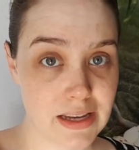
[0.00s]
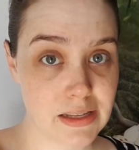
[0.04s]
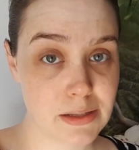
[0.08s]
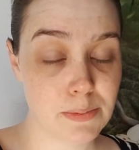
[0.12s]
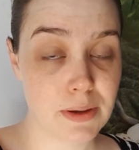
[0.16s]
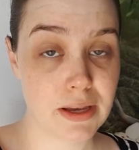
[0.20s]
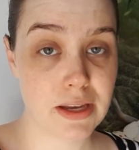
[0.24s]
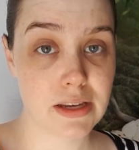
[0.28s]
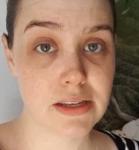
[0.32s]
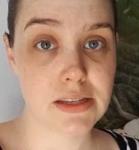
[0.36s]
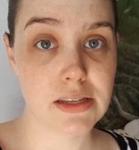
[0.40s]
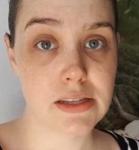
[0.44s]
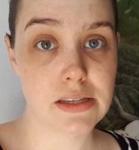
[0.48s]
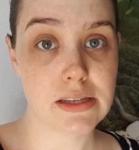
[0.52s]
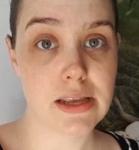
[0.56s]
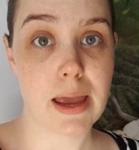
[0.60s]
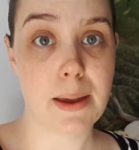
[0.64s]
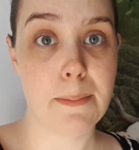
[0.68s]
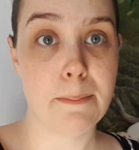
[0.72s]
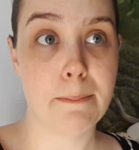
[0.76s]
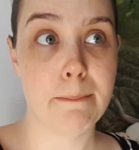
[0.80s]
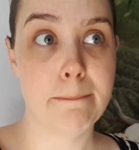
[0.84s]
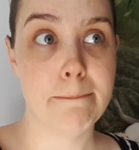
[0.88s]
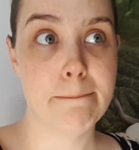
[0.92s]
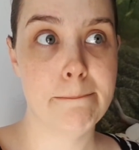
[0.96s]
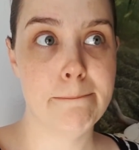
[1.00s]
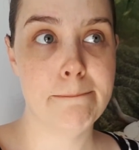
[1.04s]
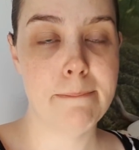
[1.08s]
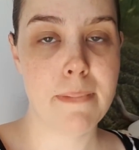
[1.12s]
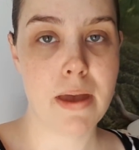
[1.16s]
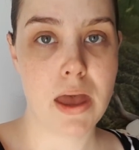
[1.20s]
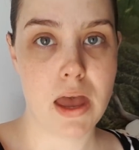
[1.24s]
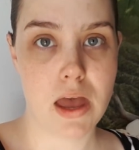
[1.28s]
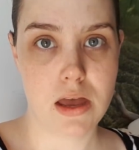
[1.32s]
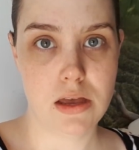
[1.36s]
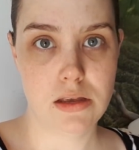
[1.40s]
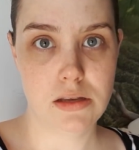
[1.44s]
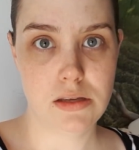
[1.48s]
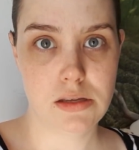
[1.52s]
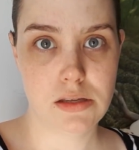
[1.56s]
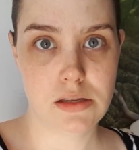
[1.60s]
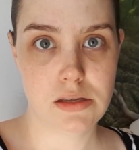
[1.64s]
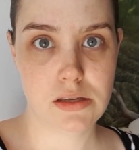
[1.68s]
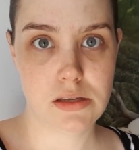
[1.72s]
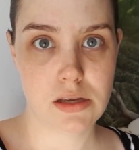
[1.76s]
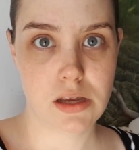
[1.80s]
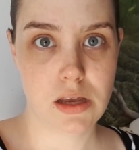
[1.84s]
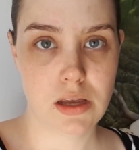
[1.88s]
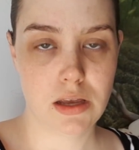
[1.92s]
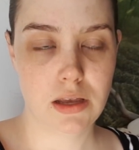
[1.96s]
desk because it's a
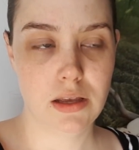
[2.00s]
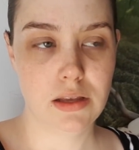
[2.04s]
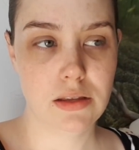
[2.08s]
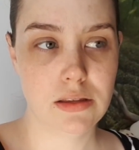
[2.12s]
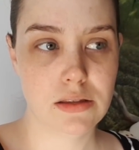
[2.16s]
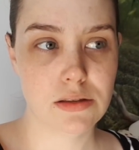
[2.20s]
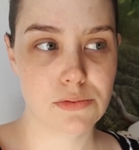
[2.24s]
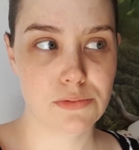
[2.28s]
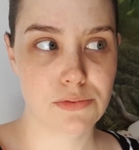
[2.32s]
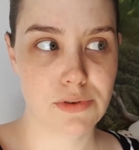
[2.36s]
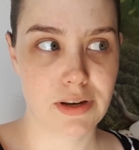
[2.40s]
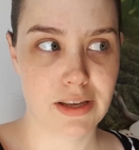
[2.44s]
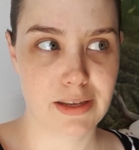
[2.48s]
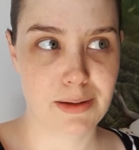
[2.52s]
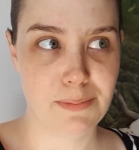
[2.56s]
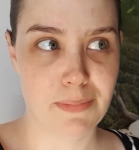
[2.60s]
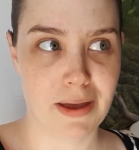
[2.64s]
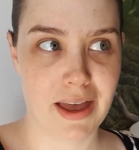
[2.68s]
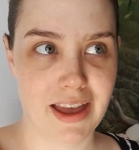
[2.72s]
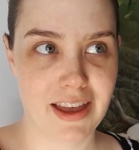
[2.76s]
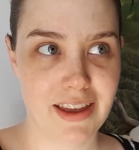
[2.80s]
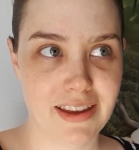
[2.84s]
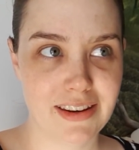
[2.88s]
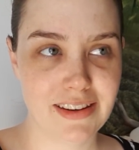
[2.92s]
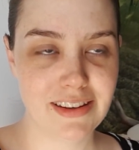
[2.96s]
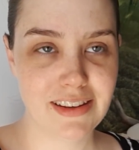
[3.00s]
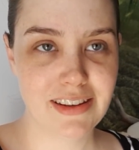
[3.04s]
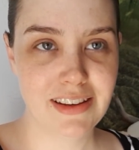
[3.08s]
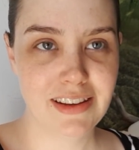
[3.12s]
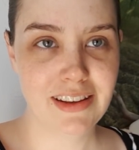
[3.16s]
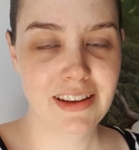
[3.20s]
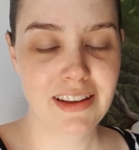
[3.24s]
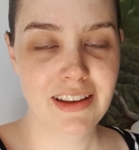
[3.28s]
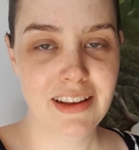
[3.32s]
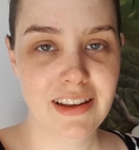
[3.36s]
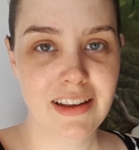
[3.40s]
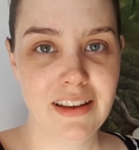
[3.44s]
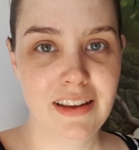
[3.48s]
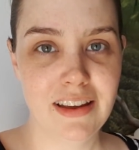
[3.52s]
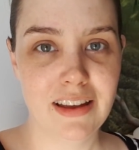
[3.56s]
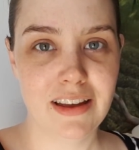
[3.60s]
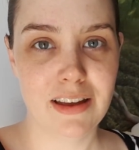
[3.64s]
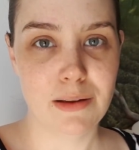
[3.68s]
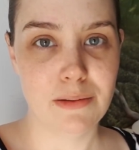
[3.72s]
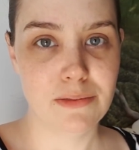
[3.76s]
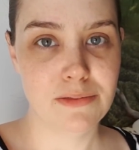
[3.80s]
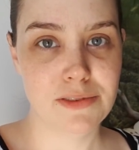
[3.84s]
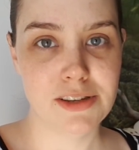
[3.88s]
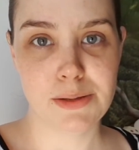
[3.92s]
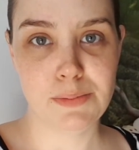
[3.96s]
mess. It's really bad.
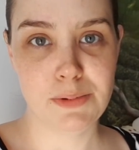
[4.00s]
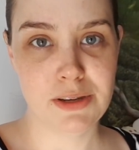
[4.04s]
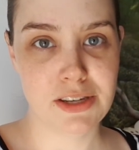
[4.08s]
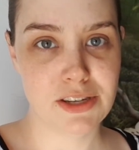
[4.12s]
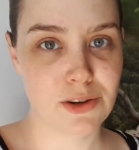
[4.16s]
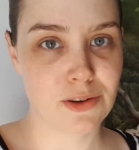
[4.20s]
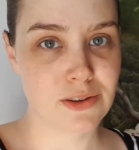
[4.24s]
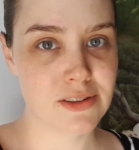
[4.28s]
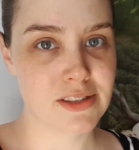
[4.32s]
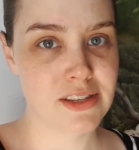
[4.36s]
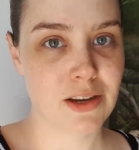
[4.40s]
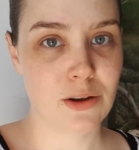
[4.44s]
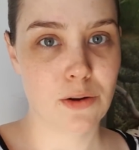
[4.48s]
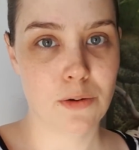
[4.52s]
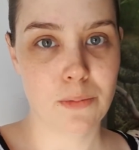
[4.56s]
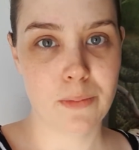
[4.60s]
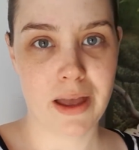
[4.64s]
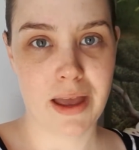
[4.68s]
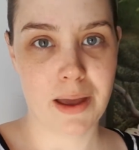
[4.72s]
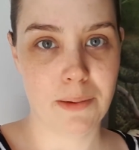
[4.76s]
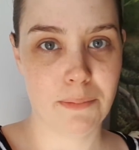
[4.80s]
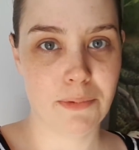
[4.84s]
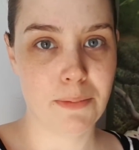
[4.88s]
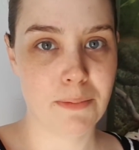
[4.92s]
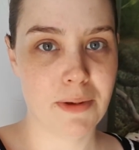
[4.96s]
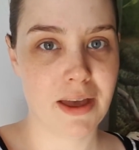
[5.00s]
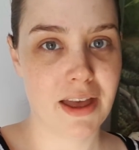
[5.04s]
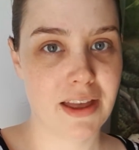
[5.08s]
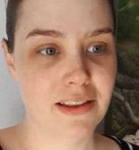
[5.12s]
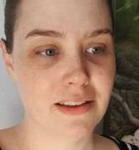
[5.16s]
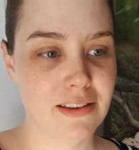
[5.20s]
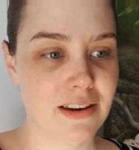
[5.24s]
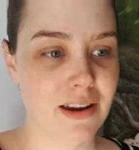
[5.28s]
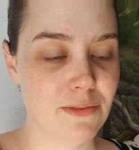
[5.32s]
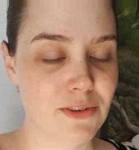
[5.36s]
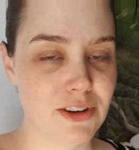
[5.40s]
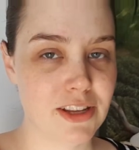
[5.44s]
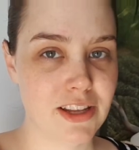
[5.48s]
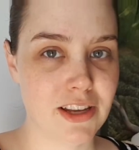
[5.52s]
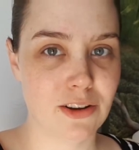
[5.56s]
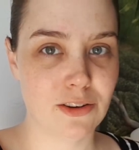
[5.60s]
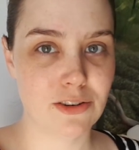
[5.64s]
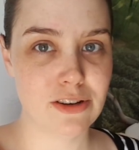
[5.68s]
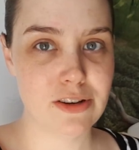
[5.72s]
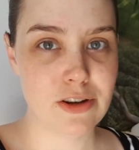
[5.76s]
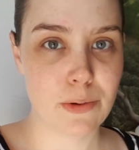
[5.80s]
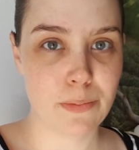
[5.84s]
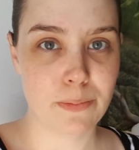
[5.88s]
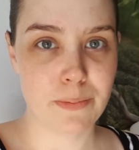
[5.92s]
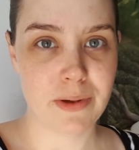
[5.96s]
I've just been tossing all my happy mail and everything
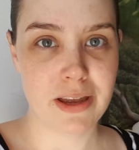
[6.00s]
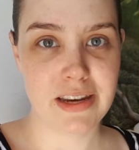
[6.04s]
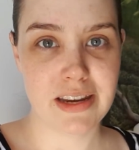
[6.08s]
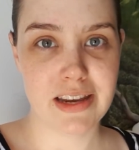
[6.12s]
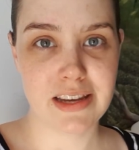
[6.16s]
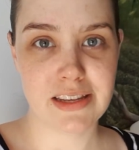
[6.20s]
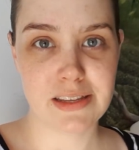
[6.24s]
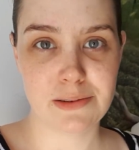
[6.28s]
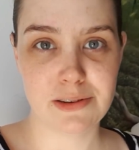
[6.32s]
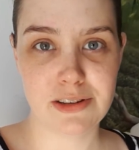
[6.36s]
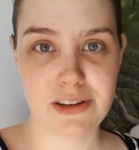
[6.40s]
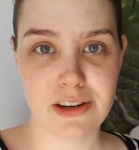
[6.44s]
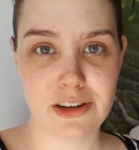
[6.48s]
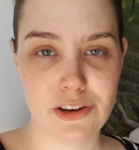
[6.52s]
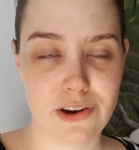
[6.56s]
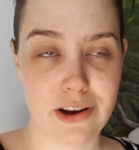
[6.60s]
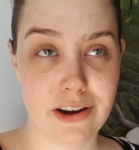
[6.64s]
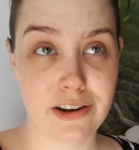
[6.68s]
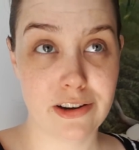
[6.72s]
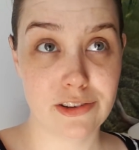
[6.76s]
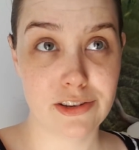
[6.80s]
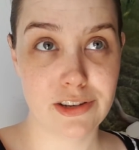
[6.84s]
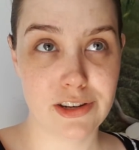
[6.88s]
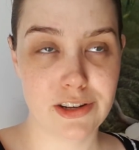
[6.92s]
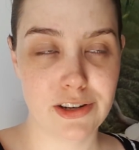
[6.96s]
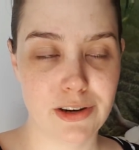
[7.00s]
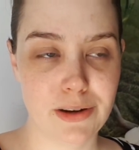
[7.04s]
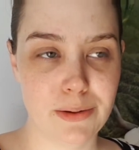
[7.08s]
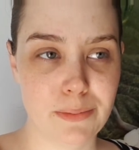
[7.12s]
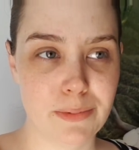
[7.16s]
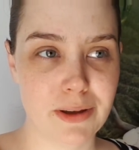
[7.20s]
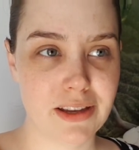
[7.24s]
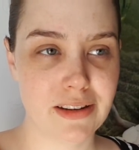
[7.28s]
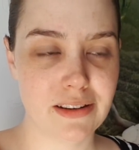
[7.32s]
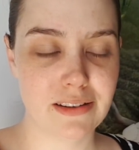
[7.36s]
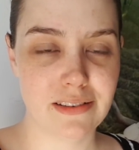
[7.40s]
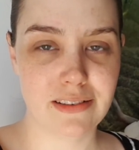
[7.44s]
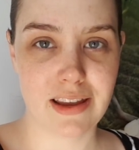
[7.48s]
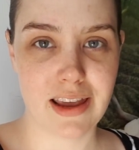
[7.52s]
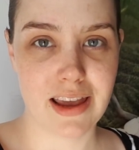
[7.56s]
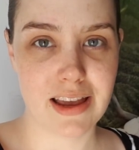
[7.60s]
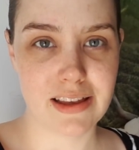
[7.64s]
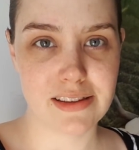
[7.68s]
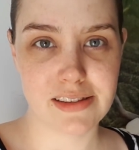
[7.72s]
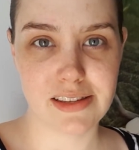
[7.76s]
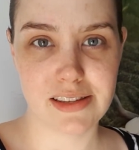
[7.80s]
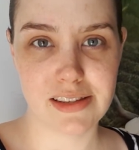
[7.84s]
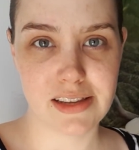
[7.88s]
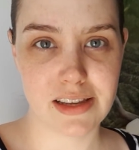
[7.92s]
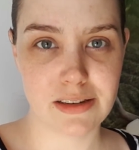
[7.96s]
on top of my desk, which I try not to do, but the
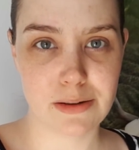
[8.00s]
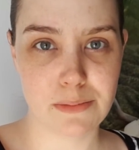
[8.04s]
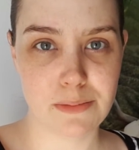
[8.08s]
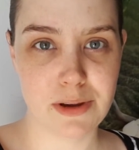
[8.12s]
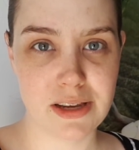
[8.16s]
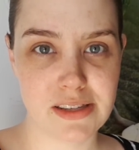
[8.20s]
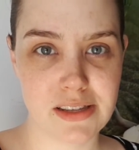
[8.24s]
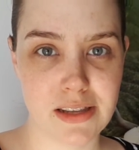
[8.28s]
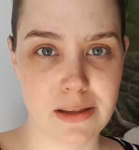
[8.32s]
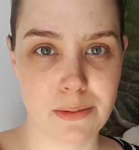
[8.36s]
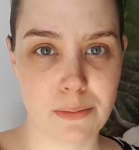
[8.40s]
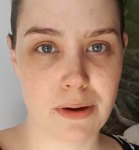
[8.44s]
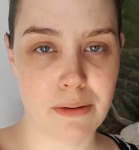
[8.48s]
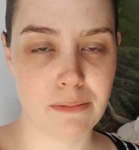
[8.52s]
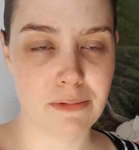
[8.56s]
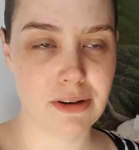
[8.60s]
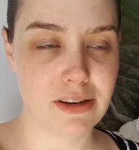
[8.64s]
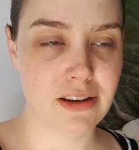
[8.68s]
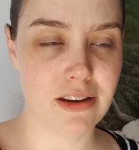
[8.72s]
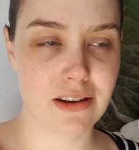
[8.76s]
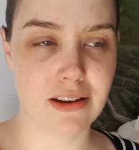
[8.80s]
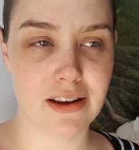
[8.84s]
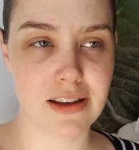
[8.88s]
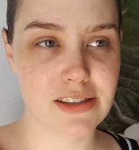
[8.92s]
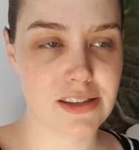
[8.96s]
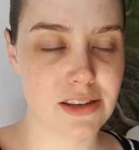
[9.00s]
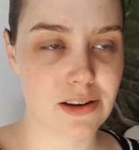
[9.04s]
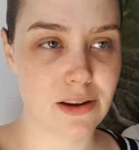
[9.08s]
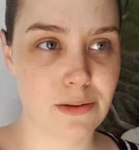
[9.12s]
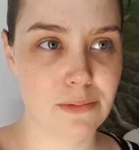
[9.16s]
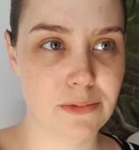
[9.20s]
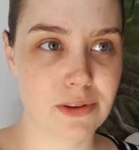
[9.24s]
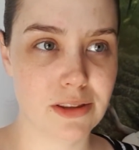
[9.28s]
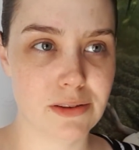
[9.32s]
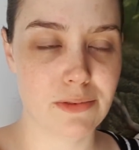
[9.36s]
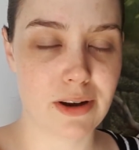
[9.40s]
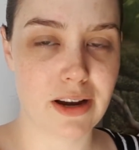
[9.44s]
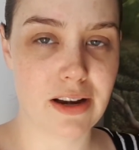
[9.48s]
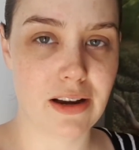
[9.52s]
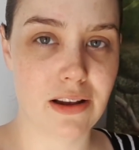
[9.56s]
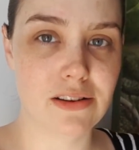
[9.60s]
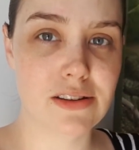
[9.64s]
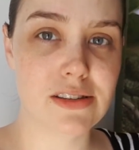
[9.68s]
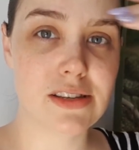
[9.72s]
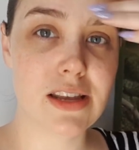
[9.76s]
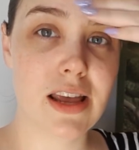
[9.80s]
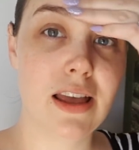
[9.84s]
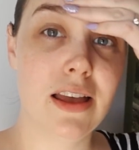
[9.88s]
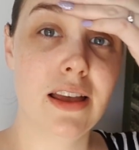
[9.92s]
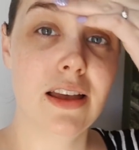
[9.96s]
house is such a mess at the moment. You guys know the
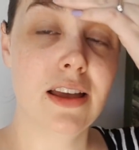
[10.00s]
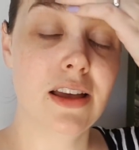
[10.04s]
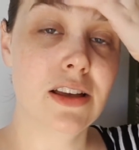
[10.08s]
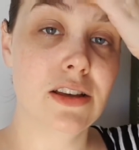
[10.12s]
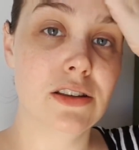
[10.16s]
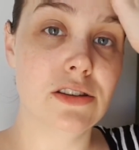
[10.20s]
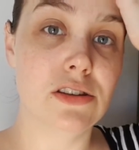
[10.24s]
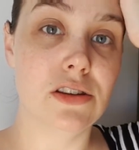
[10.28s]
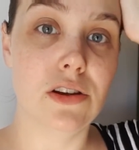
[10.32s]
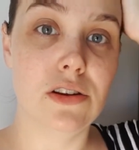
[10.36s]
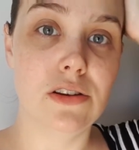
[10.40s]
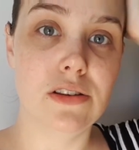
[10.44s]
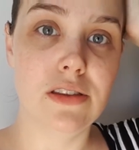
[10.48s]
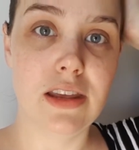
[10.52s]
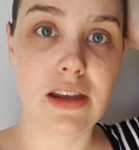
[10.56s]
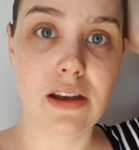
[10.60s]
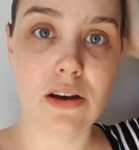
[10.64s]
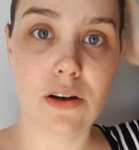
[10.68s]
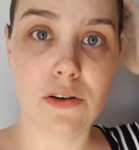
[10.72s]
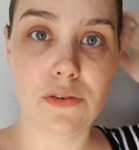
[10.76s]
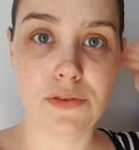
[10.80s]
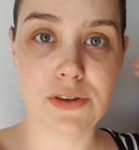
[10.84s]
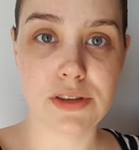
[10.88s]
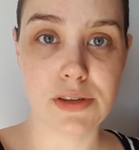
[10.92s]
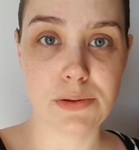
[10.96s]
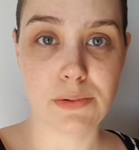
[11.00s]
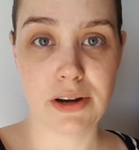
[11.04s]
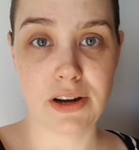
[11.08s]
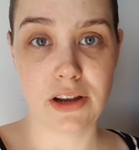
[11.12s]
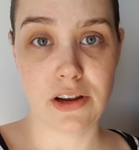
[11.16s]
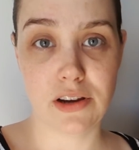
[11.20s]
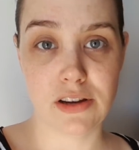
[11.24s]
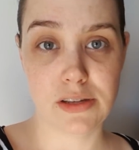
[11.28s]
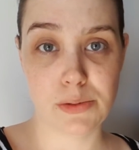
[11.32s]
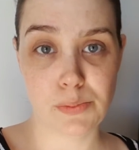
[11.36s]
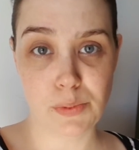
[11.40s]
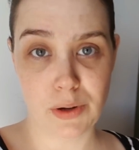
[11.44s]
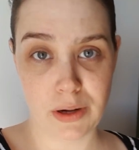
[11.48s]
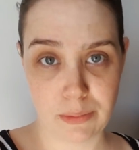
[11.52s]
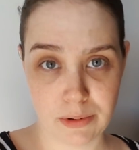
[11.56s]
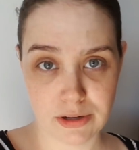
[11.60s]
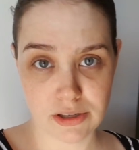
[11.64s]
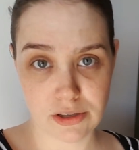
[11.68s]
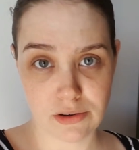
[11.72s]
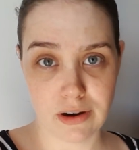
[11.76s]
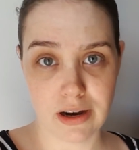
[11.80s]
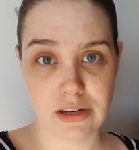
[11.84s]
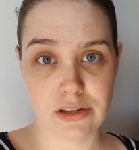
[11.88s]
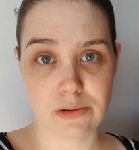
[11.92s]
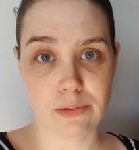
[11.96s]
renos. So the office reno has pretty much
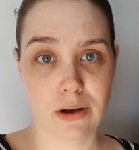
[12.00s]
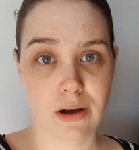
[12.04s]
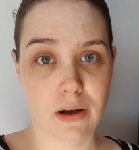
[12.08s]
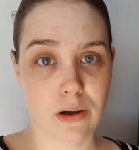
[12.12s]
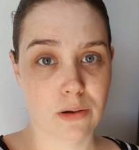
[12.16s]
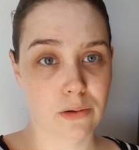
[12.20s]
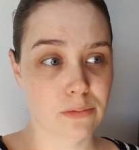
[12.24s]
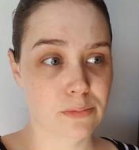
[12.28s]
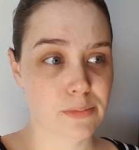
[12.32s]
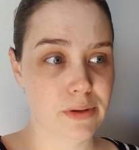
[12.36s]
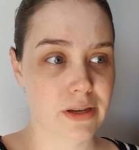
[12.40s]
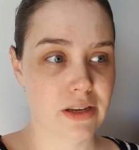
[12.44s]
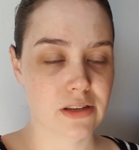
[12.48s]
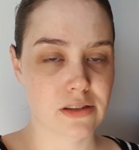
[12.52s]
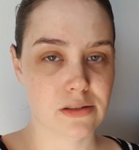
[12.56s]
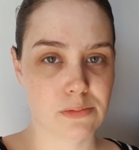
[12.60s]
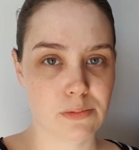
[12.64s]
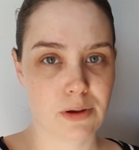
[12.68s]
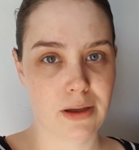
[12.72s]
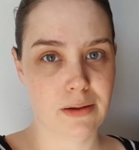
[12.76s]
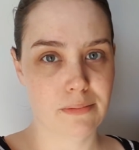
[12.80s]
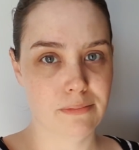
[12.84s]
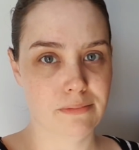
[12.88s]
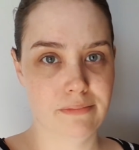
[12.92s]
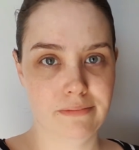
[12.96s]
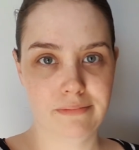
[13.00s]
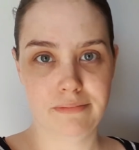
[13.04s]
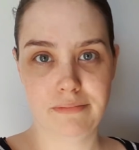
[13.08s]
ground to a halt because we're